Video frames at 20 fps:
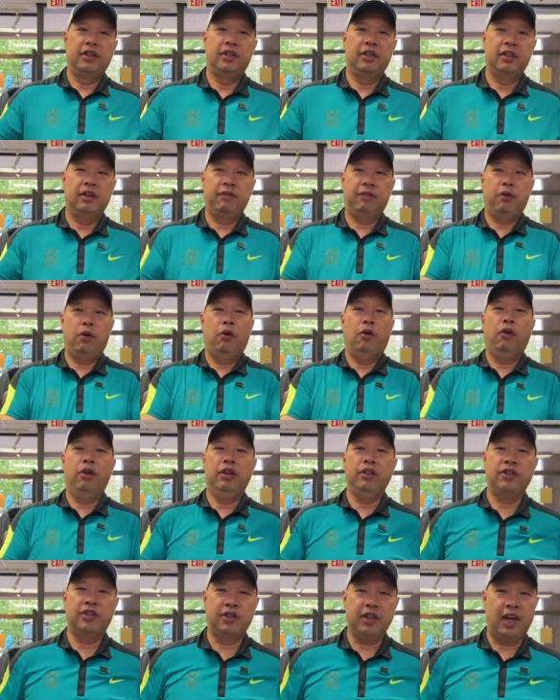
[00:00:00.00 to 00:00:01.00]
of
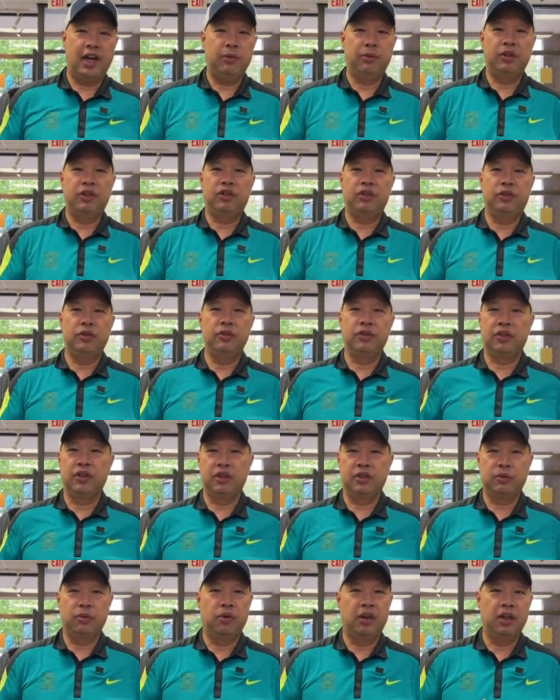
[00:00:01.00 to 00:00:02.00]
course I would choose
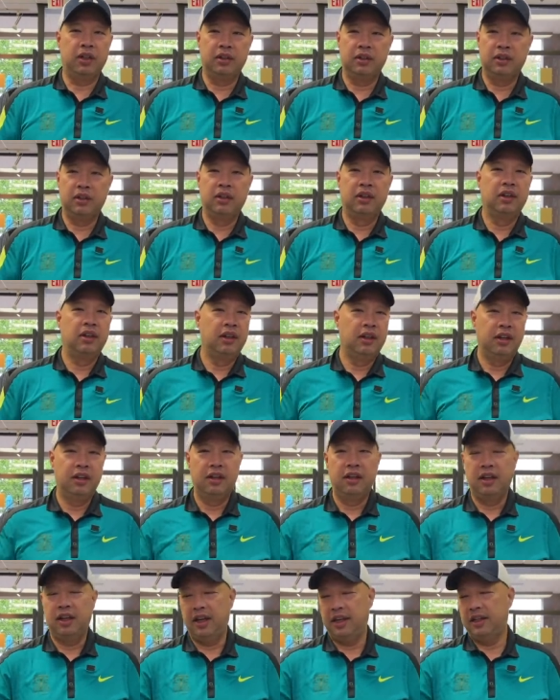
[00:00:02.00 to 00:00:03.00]
this one,
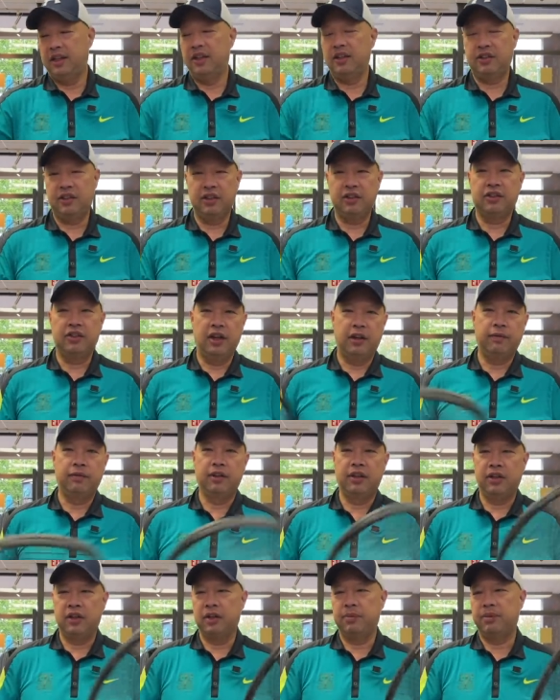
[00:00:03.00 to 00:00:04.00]
and this is
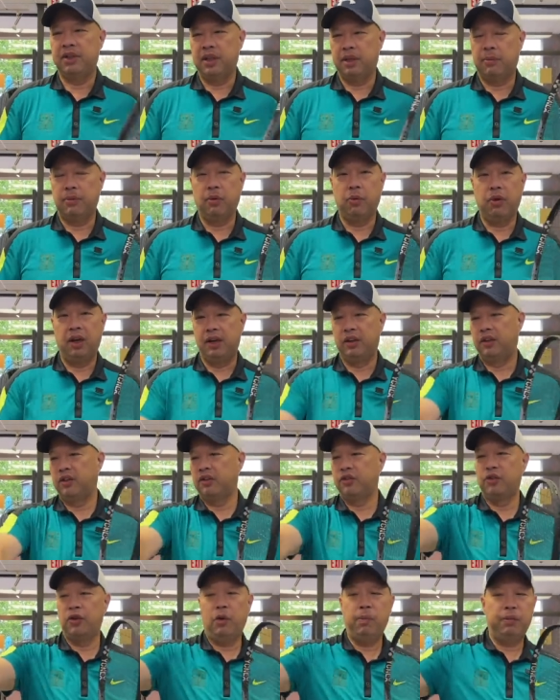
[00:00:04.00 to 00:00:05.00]
definitely gonna be number one.
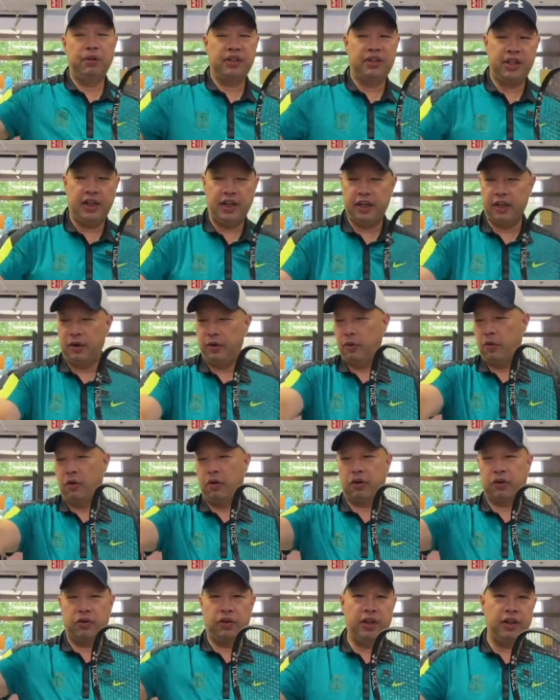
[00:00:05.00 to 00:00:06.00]
There's no particular
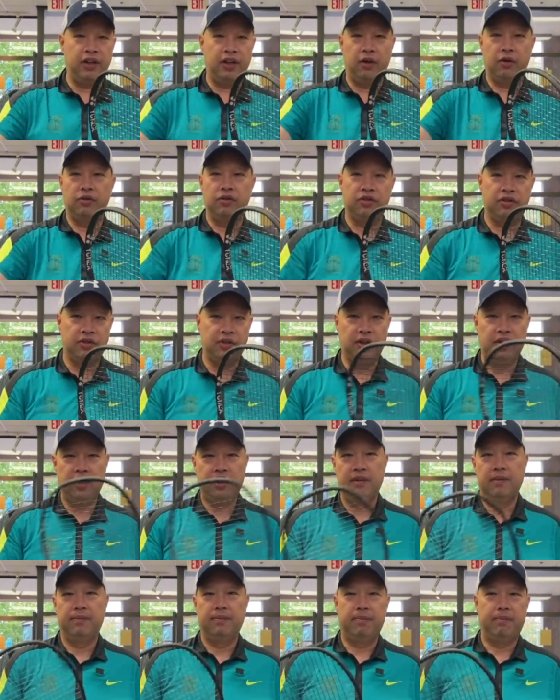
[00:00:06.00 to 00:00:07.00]
order in those,
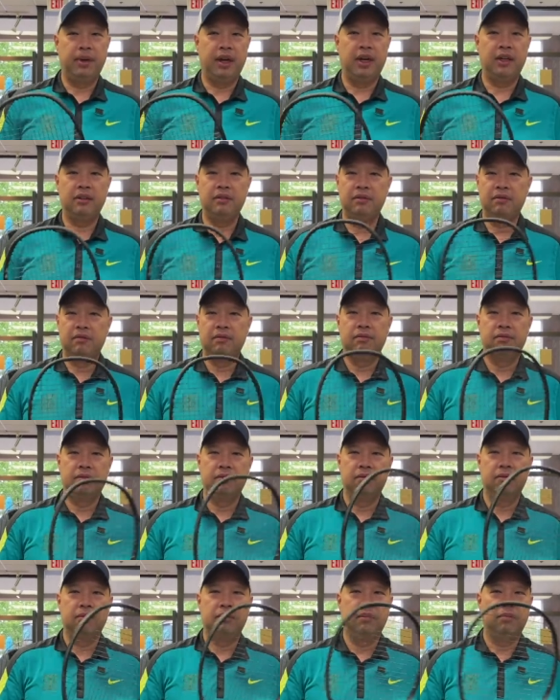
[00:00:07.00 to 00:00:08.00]
but
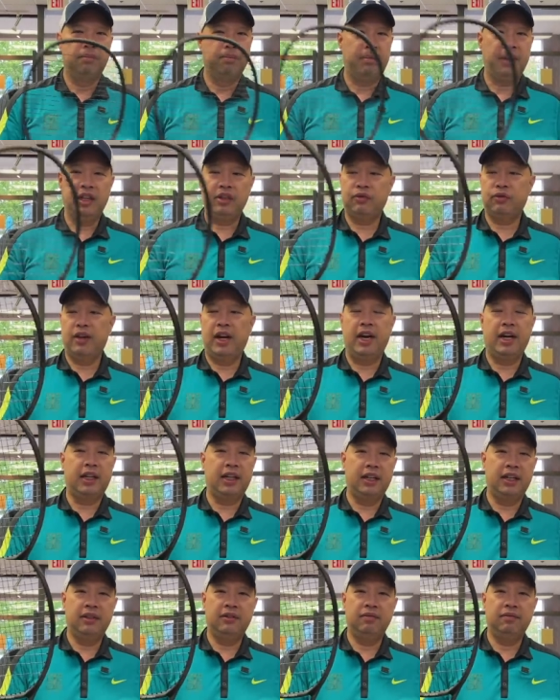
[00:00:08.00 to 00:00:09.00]
best
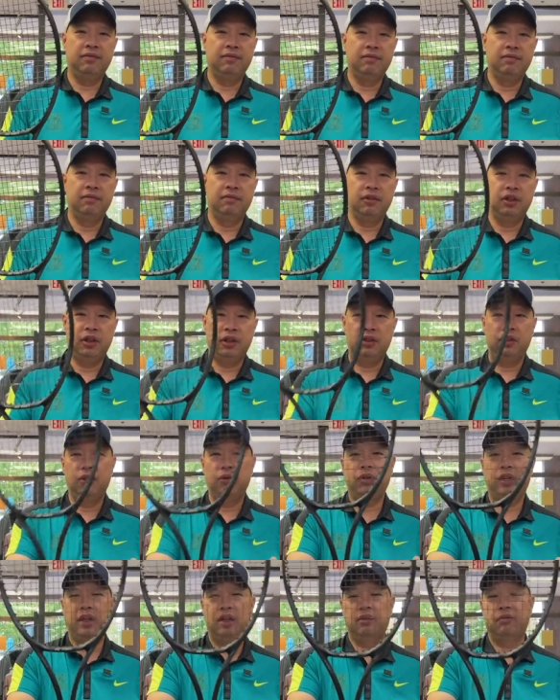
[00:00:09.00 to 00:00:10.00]
racket
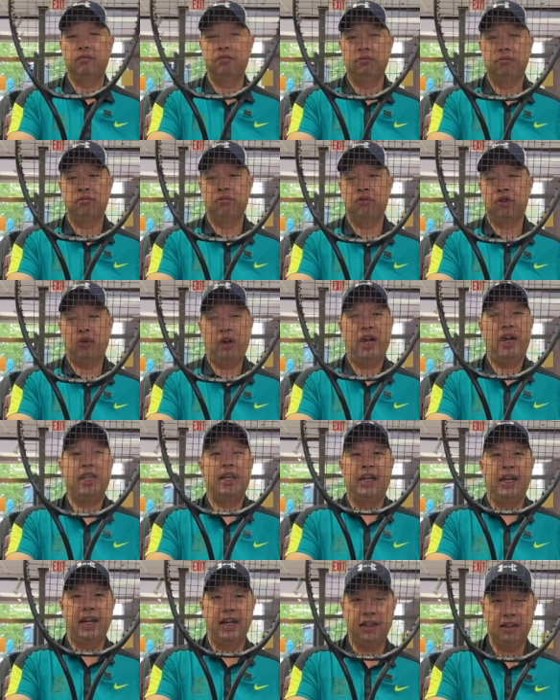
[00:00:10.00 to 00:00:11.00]
you can try to
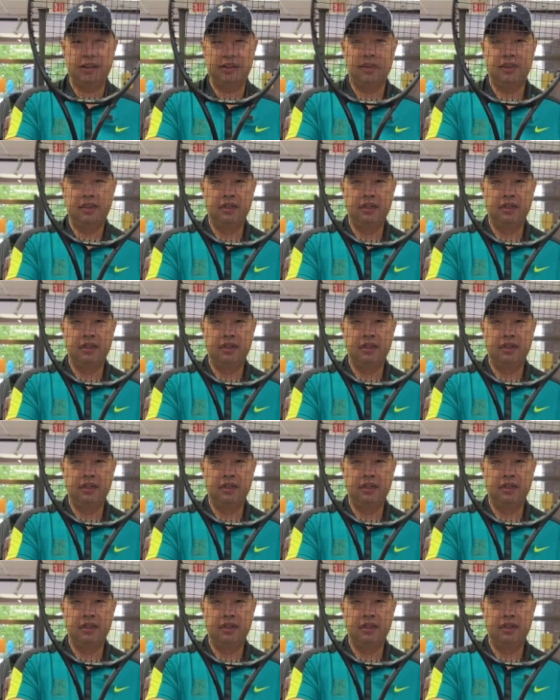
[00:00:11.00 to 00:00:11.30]
get,